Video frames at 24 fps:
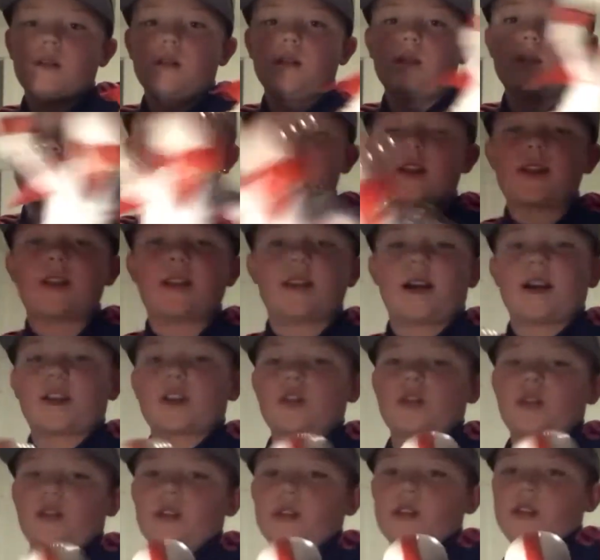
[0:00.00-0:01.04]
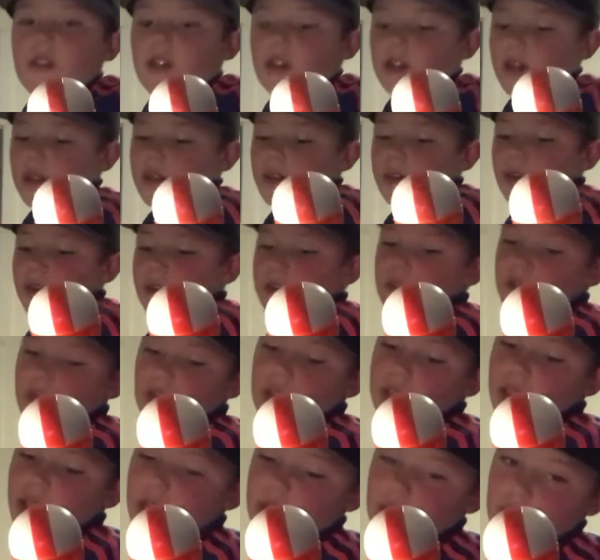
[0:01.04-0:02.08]
This is actually the collector's
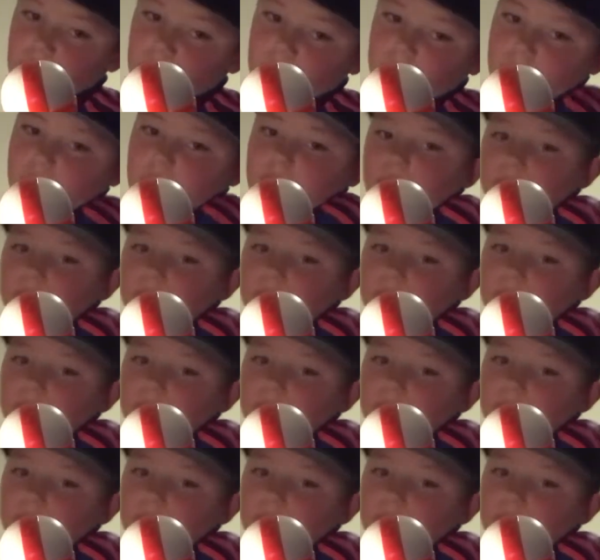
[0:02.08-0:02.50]
edition one.